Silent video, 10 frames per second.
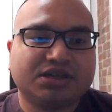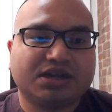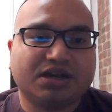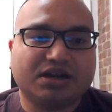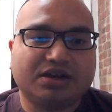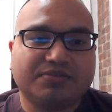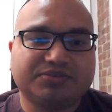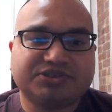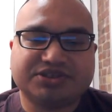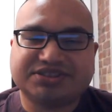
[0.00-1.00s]

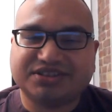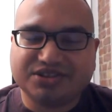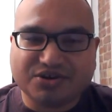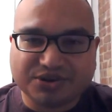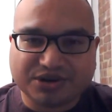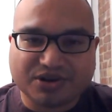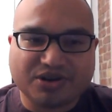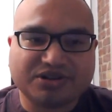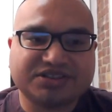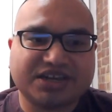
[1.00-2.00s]
So it's the
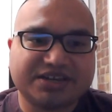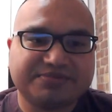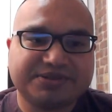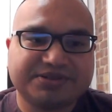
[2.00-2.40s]
know-it-all type.